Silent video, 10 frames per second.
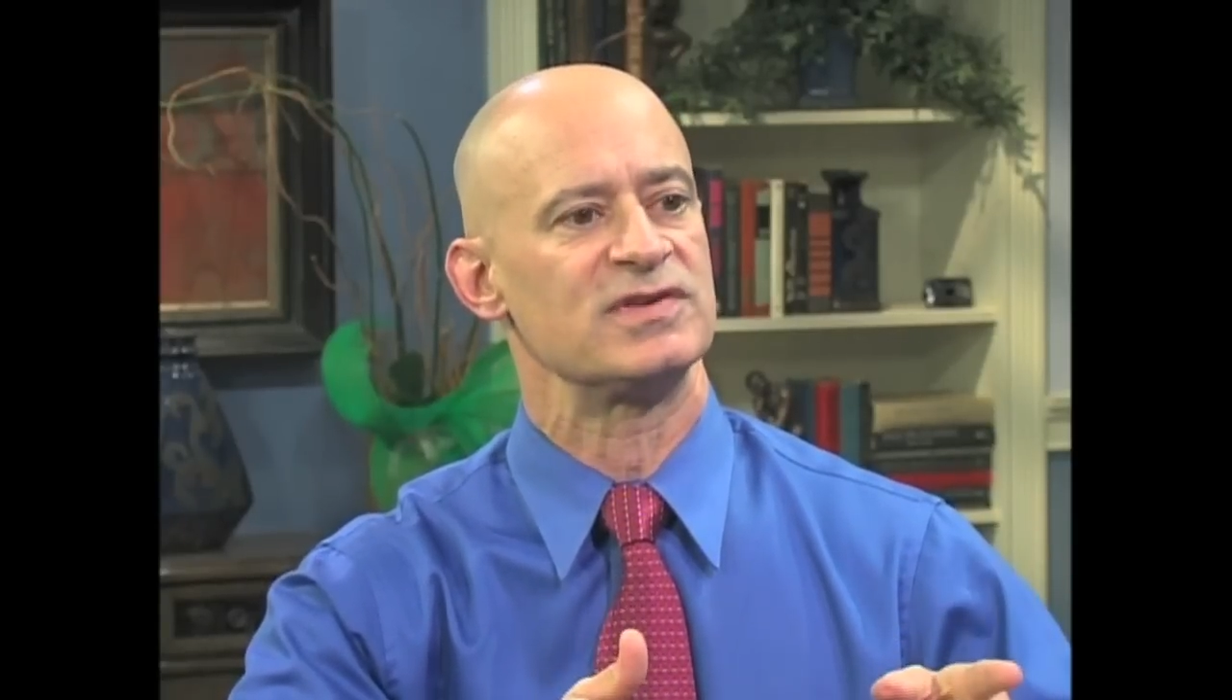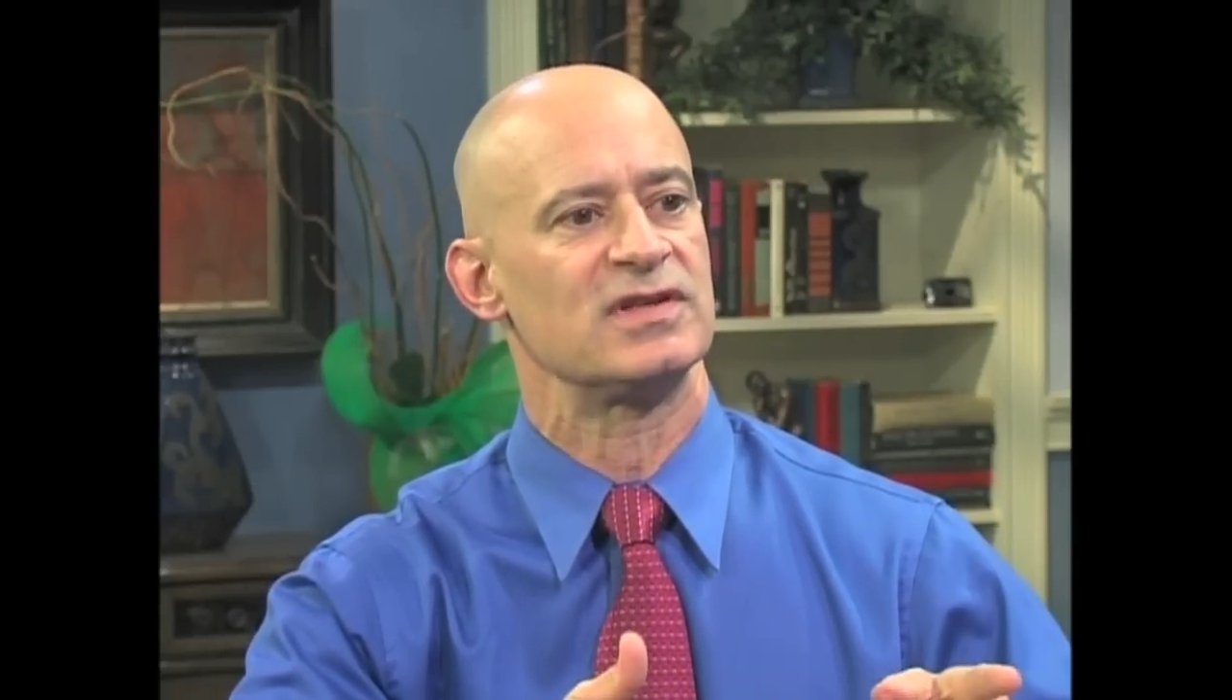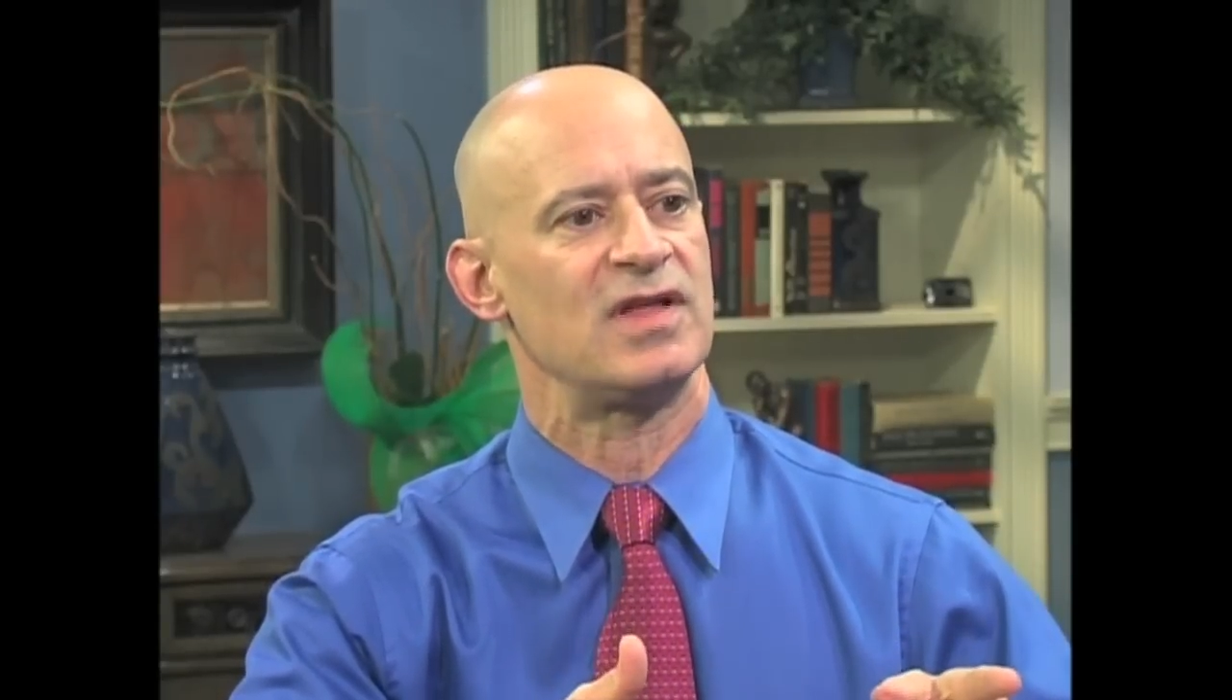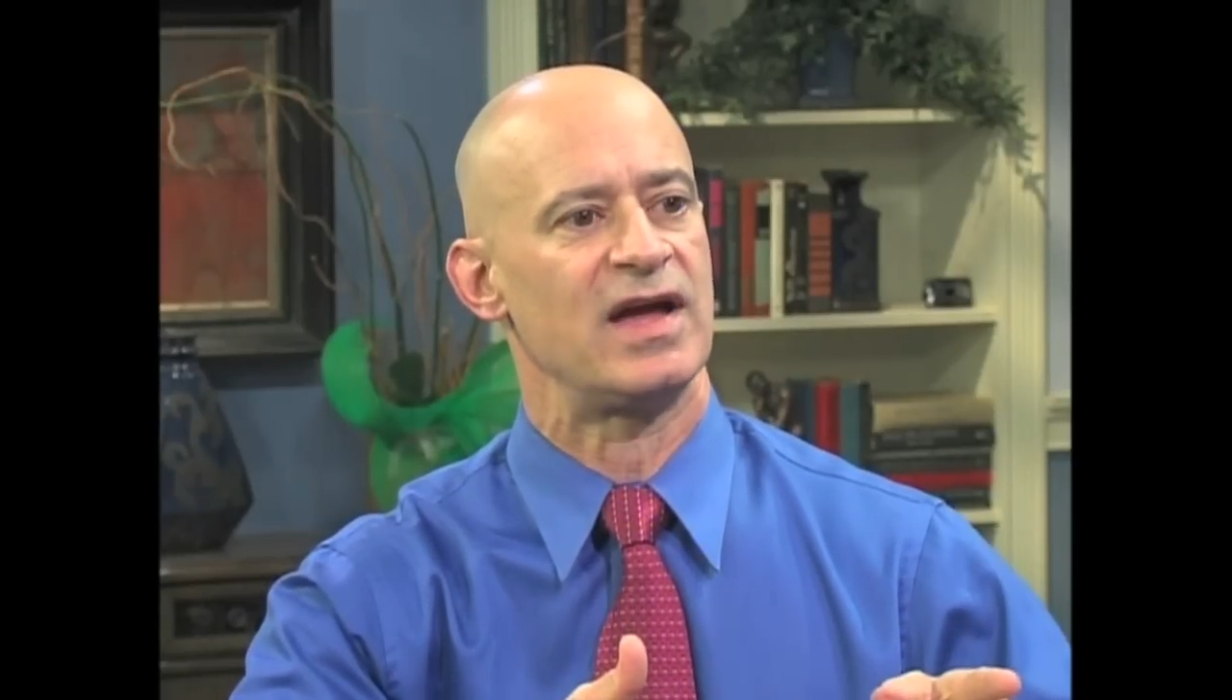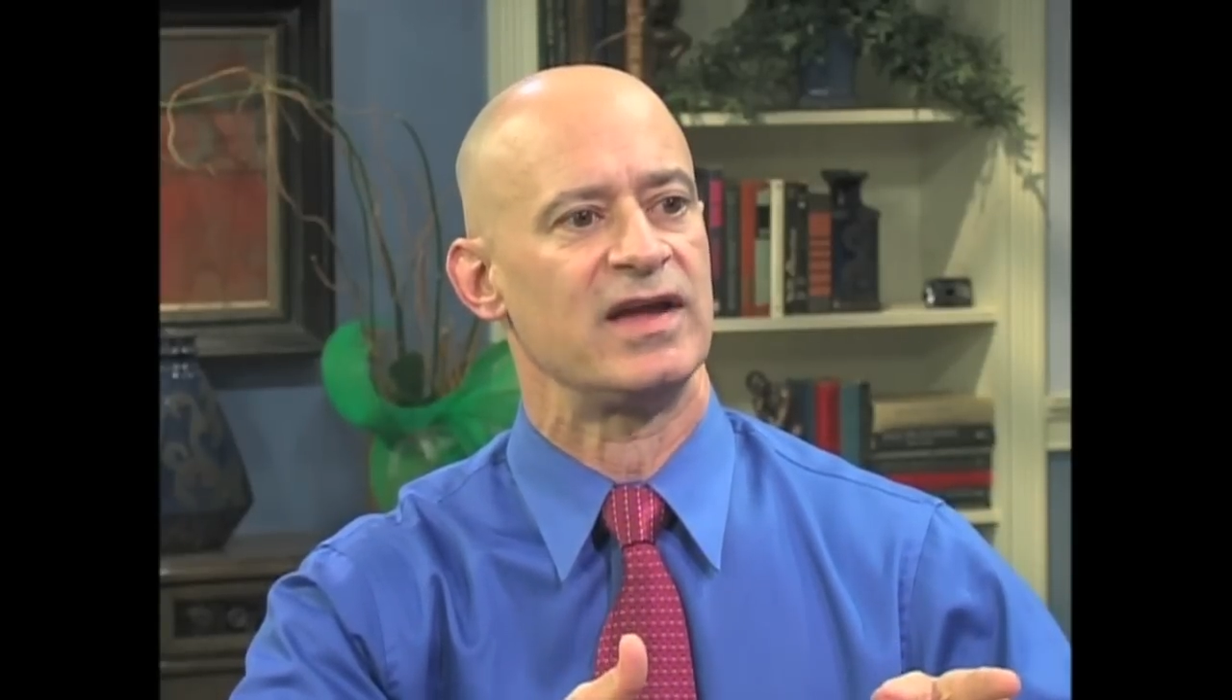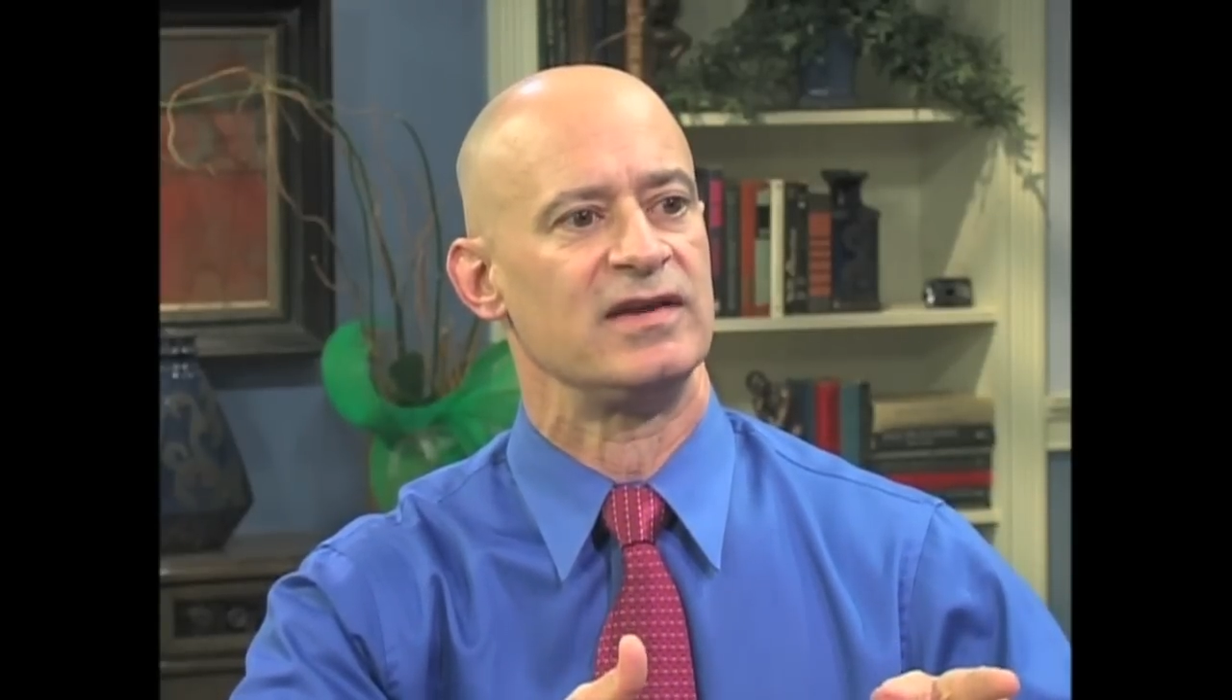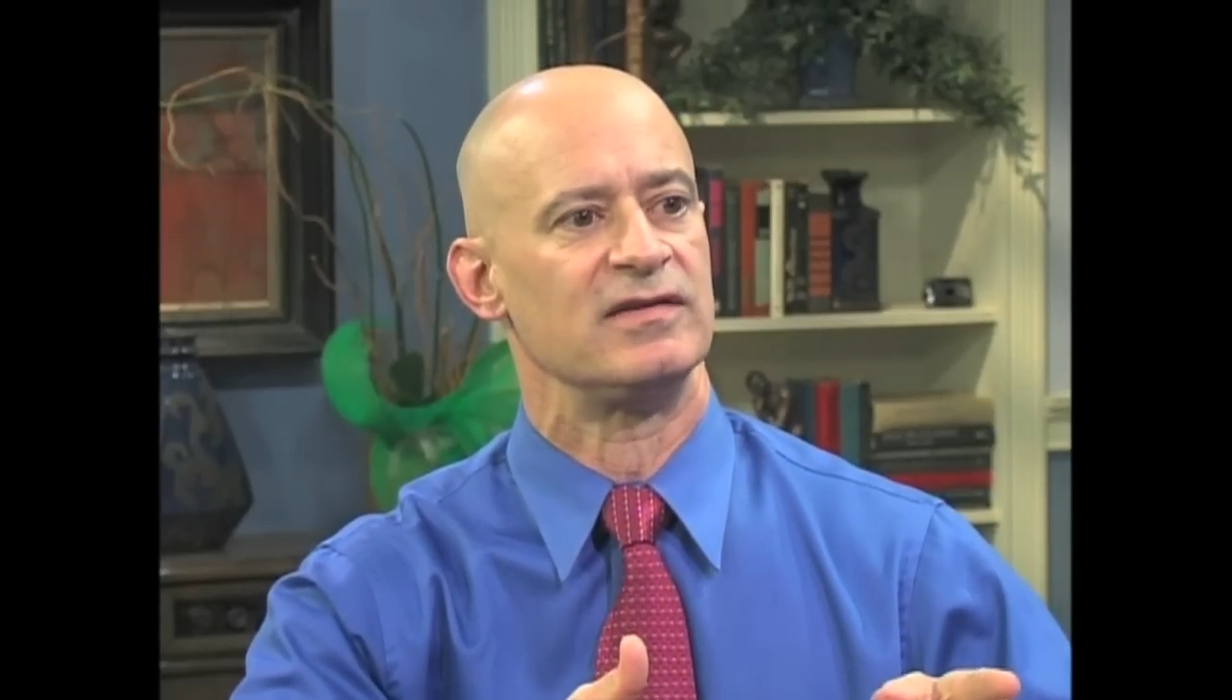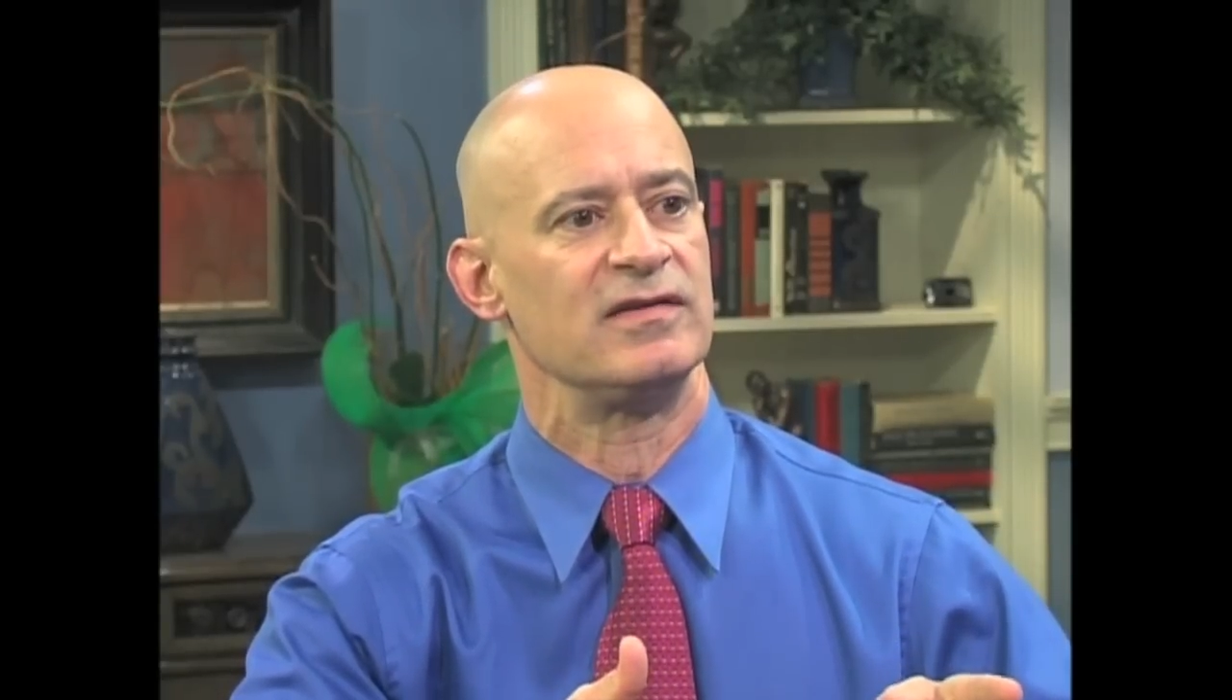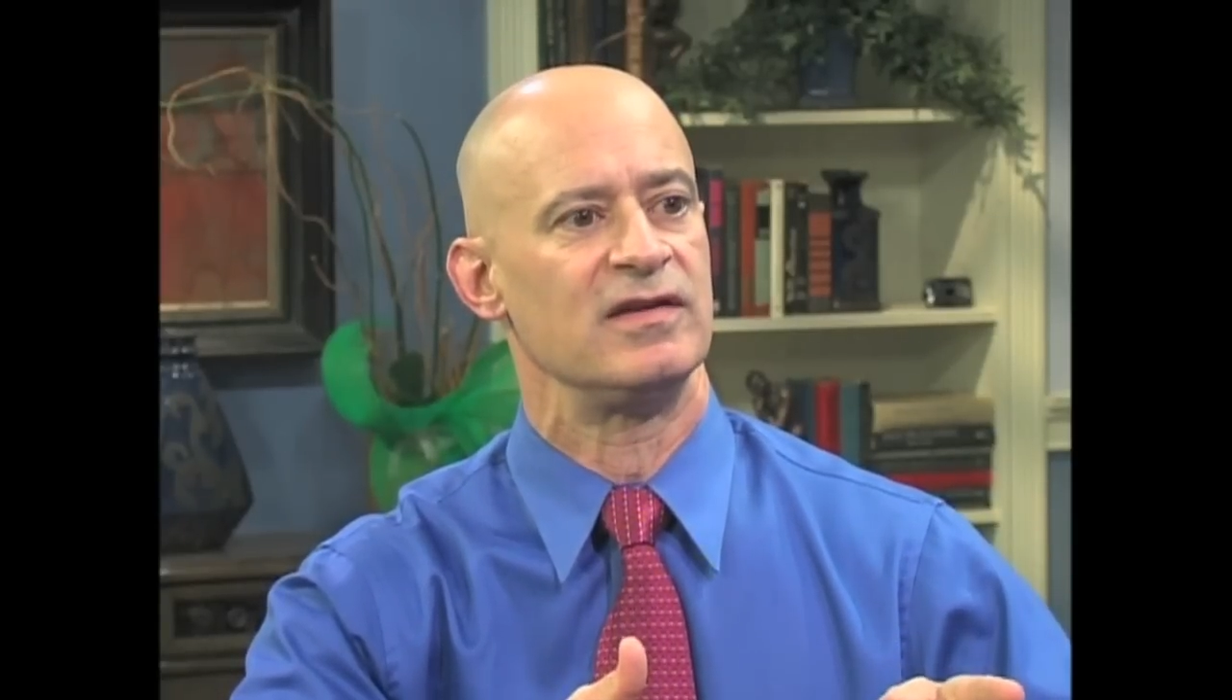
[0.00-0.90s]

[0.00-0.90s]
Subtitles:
misaligned,